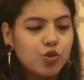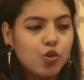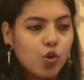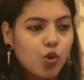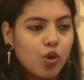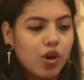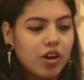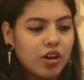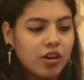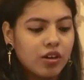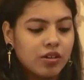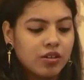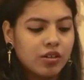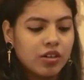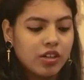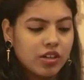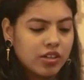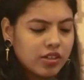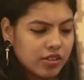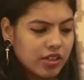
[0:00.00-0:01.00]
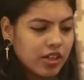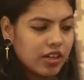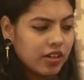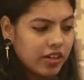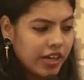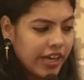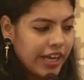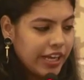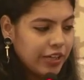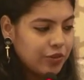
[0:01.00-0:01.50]
go
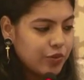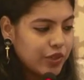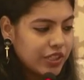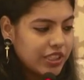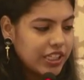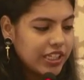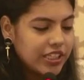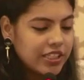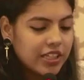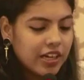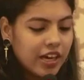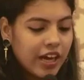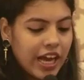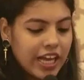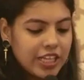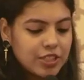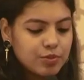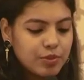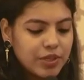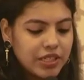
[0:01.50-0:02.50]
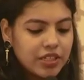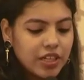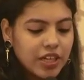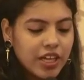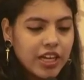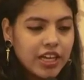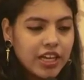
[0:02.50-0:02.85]
ahead with it has been